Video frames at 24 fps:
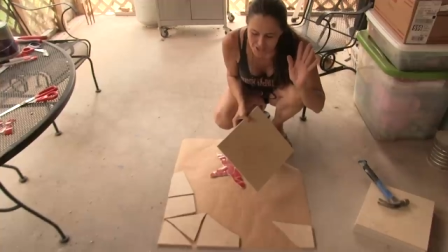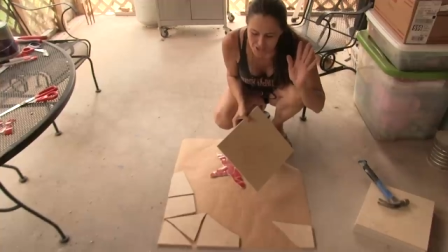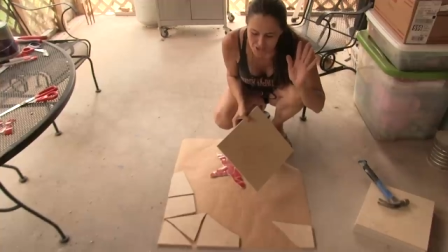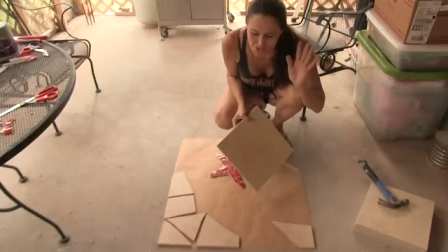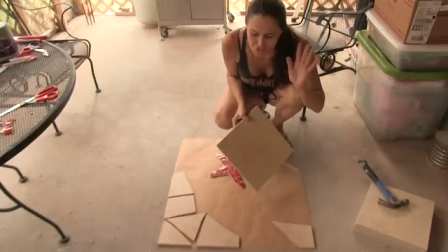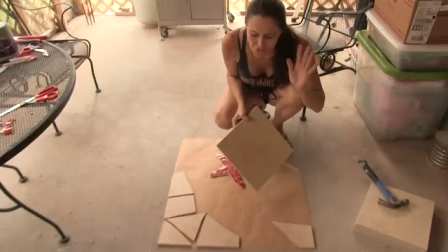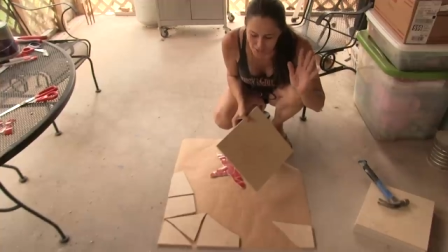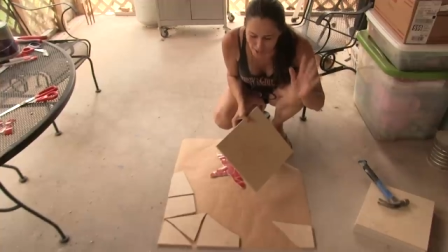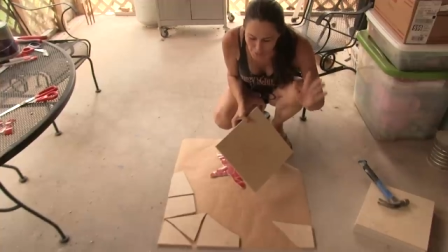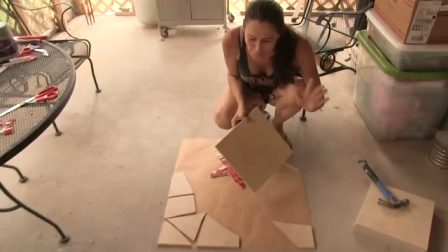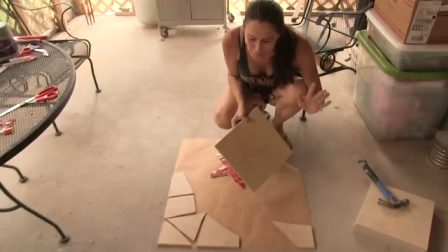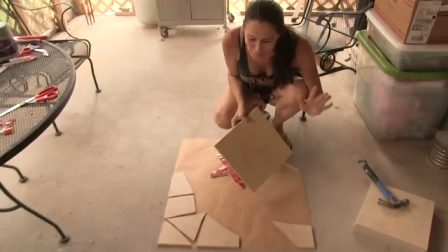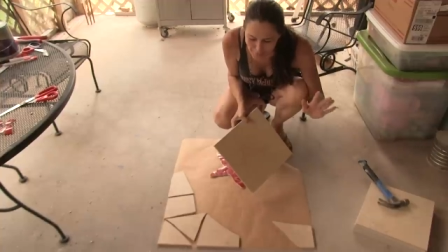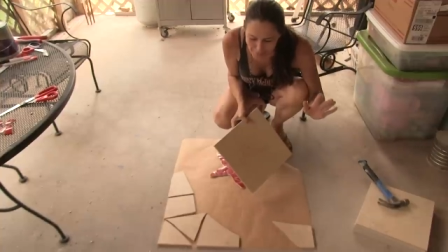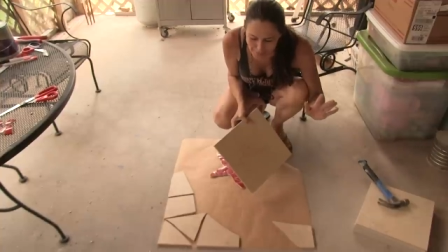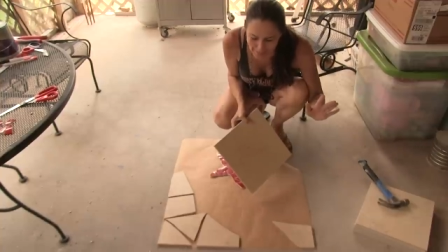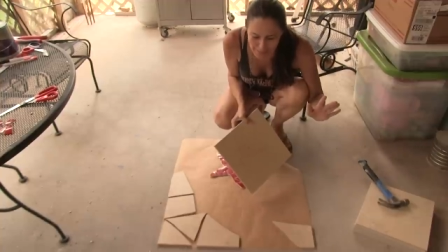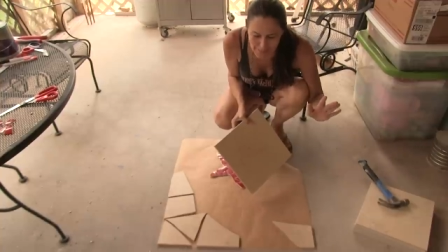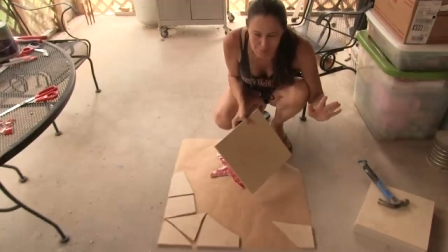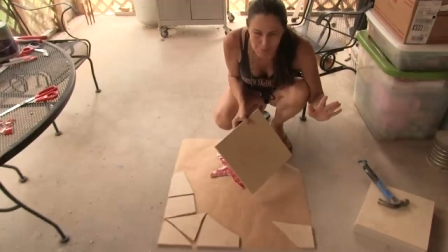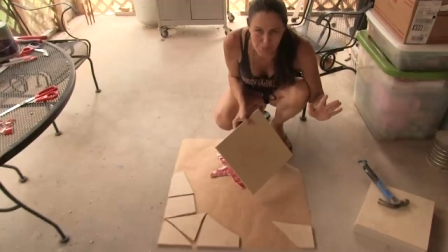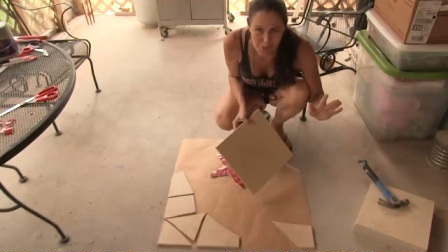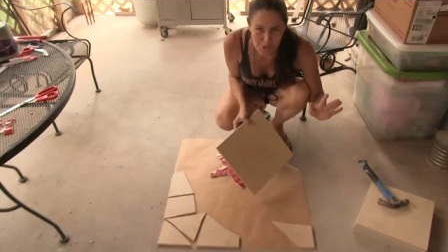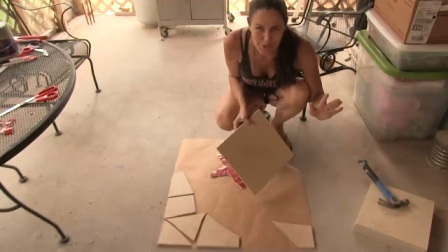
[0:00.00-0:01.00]
dropping
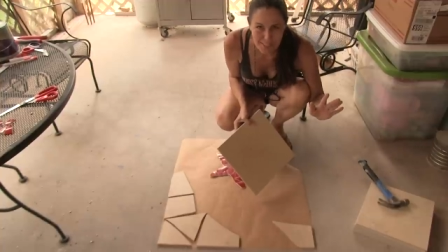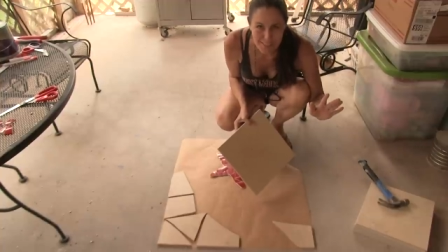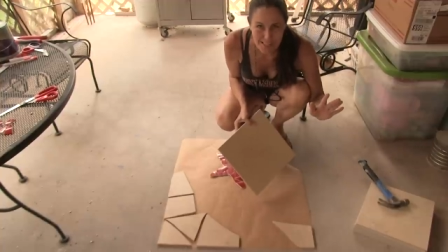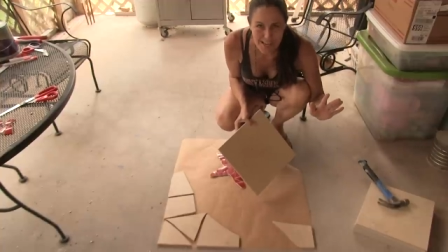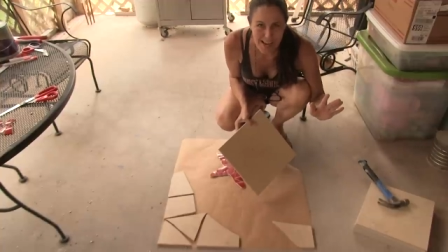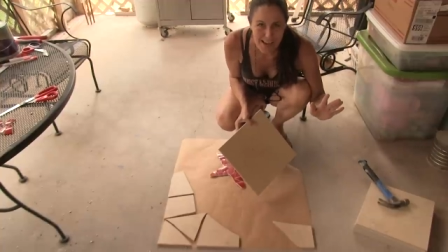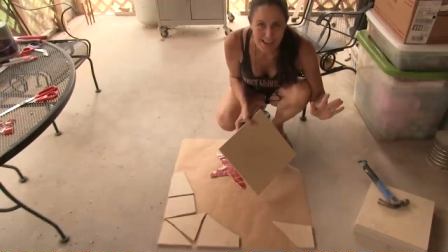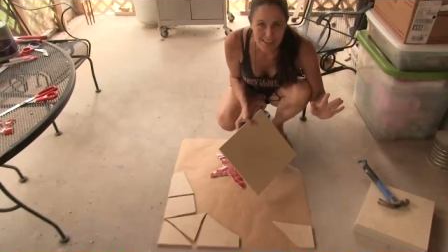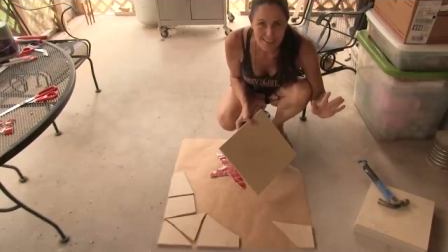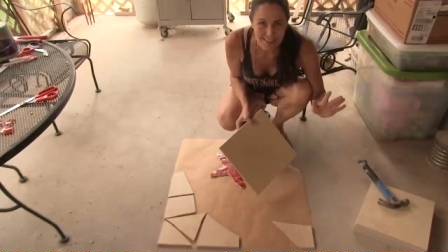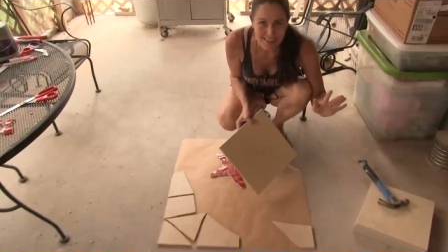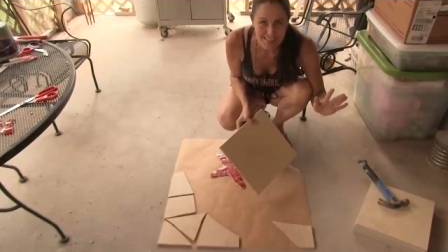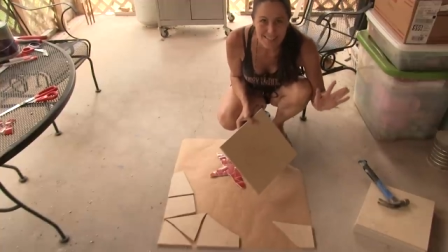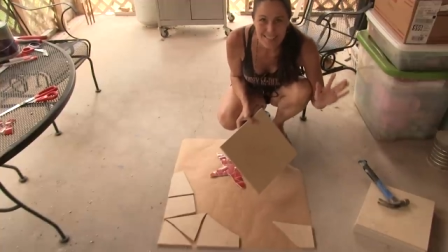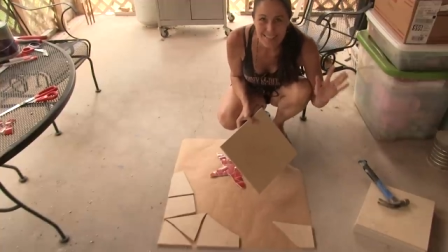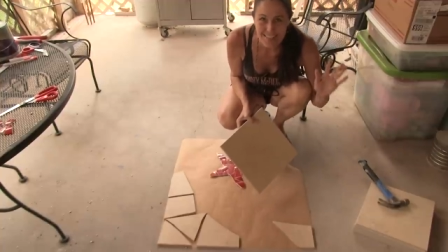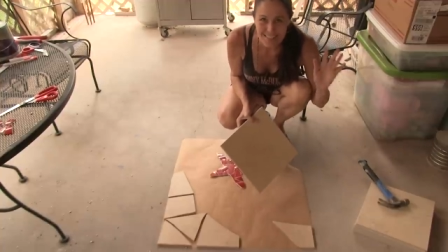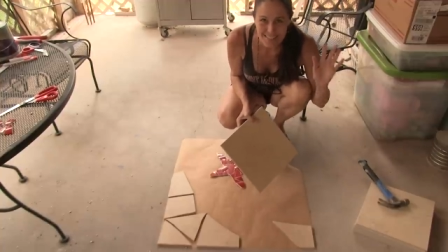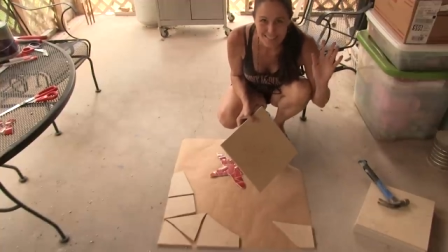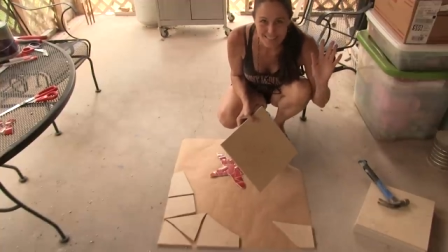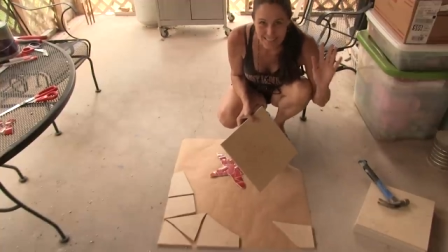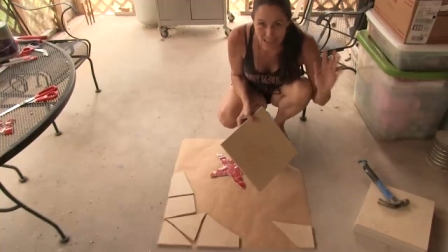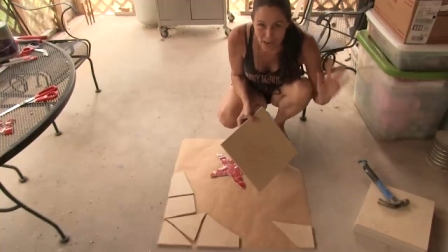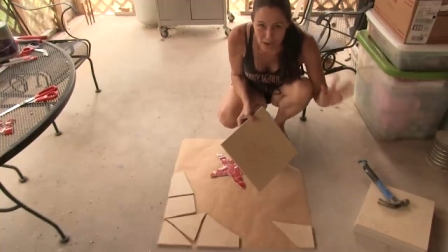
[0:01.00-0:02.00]
any more tiles. It's
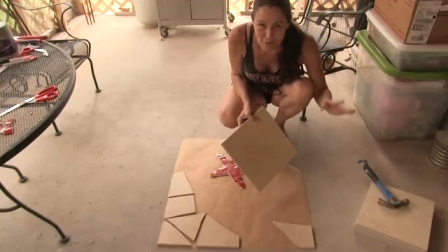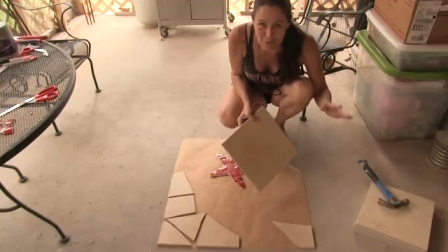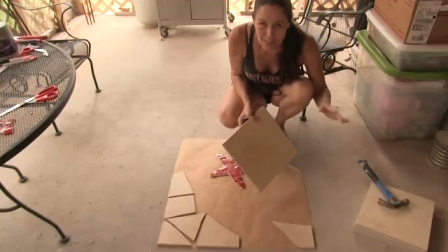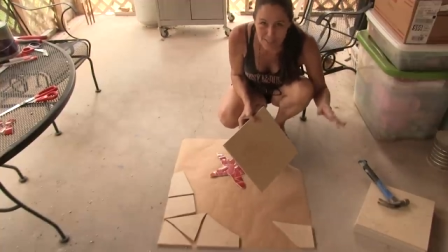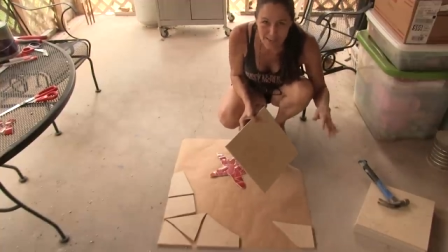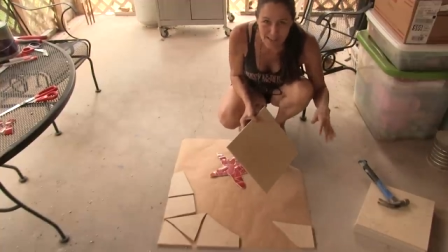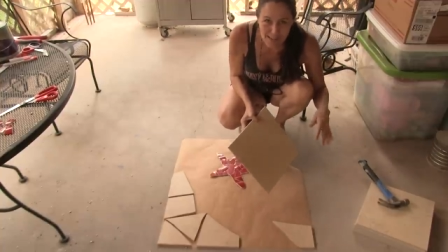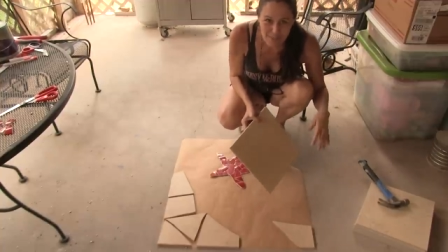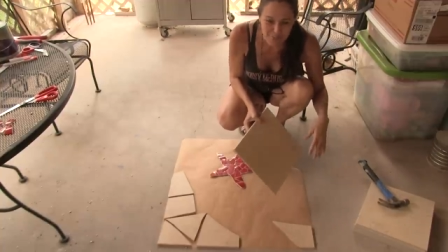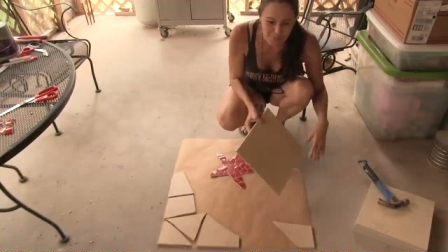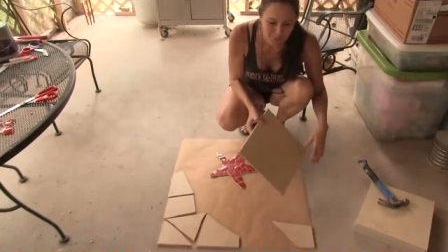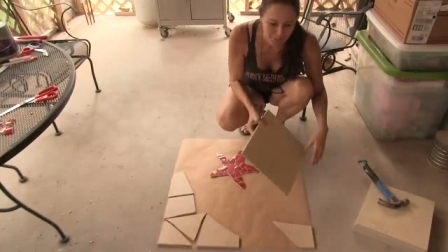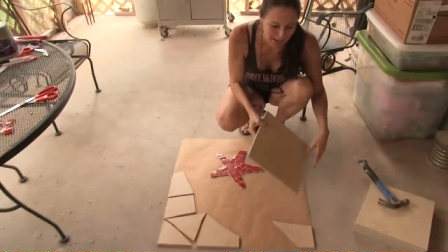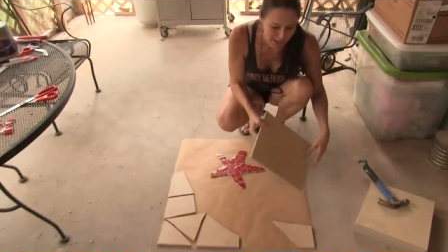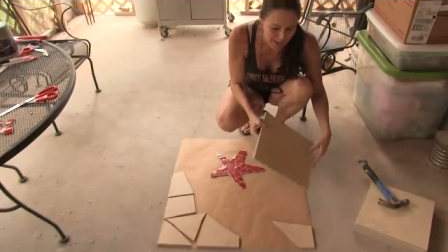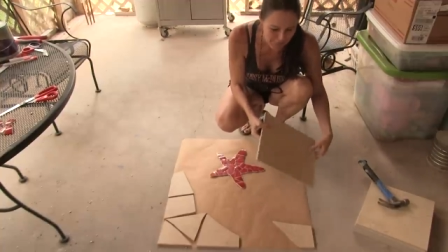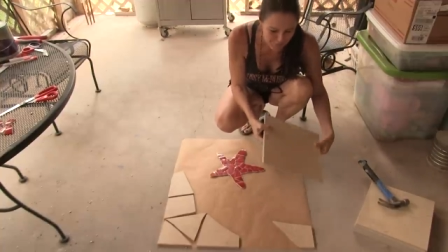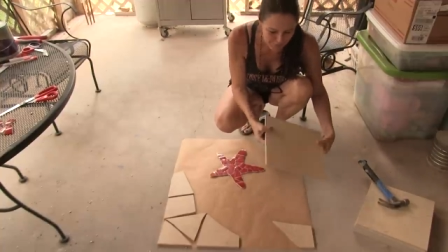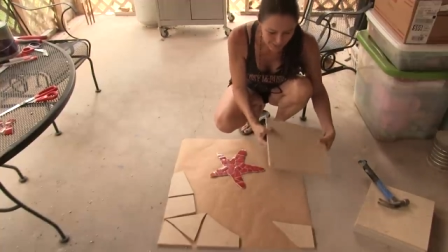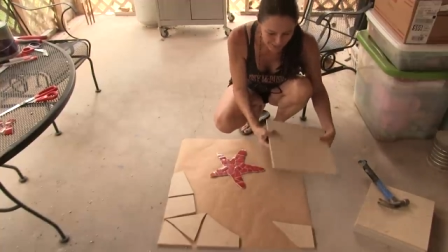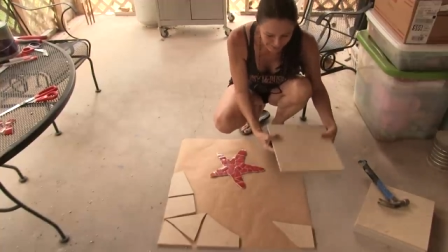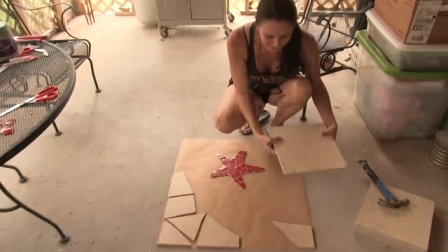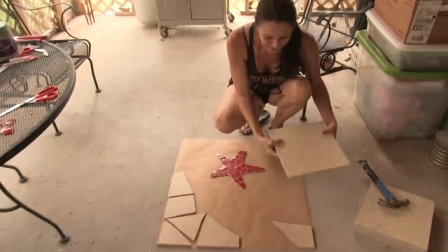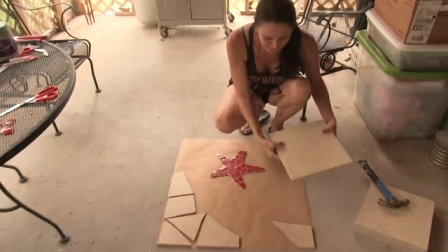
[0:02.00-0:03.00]
loud enough when I
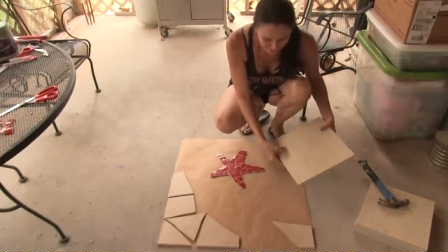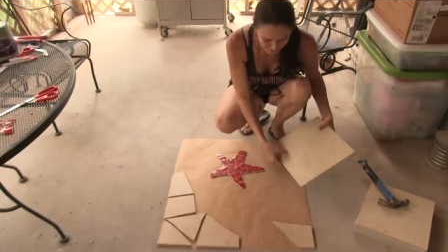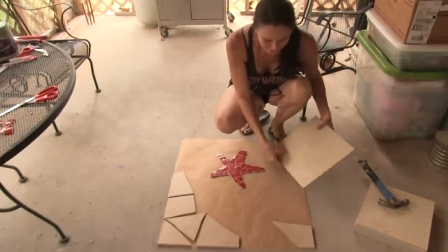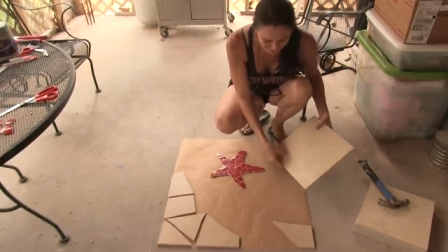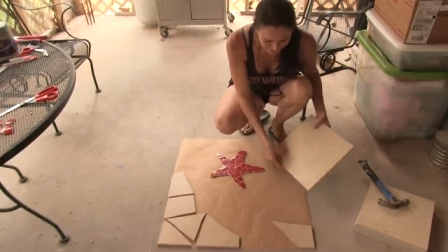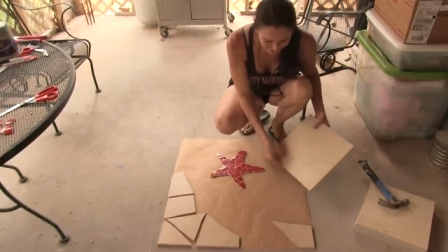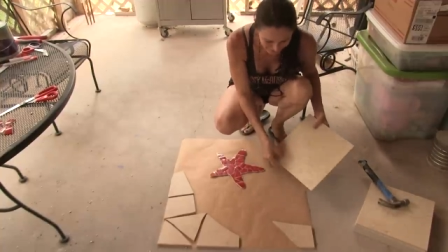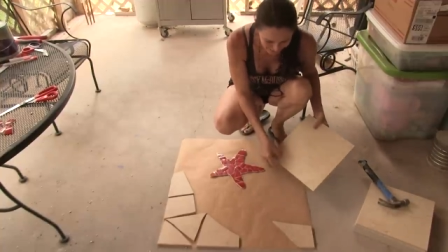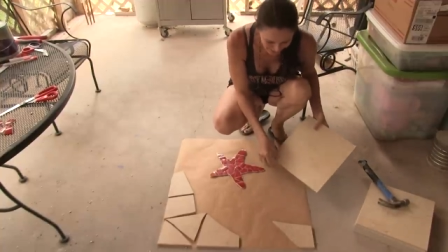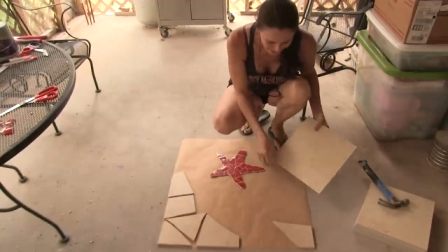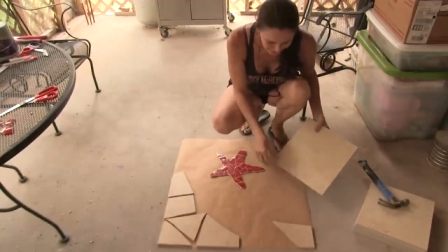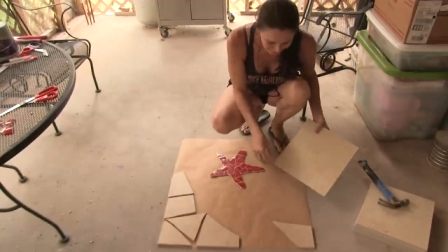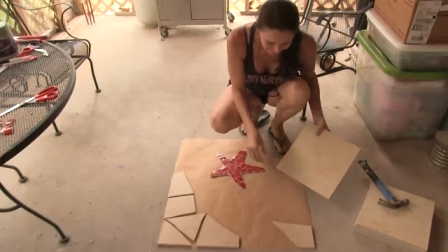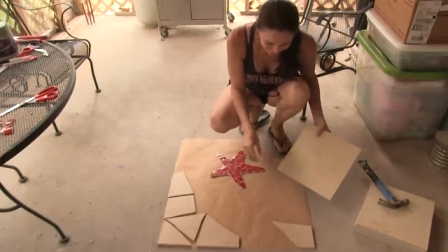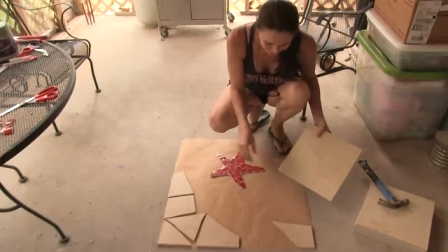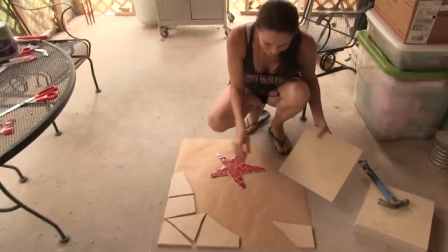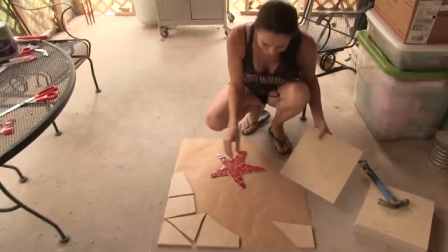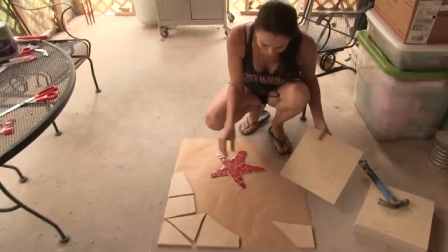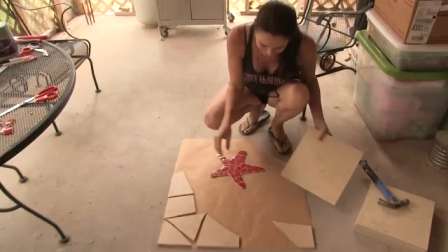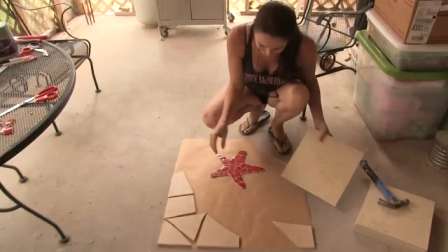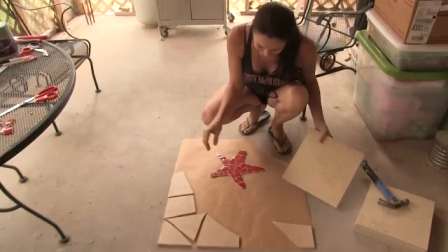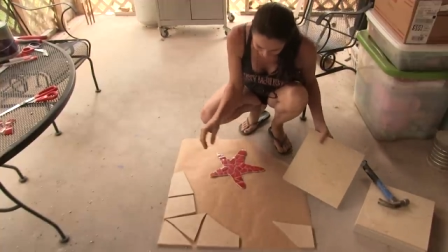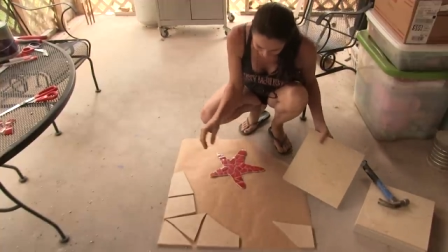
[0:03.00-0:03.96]
break them with a hammer.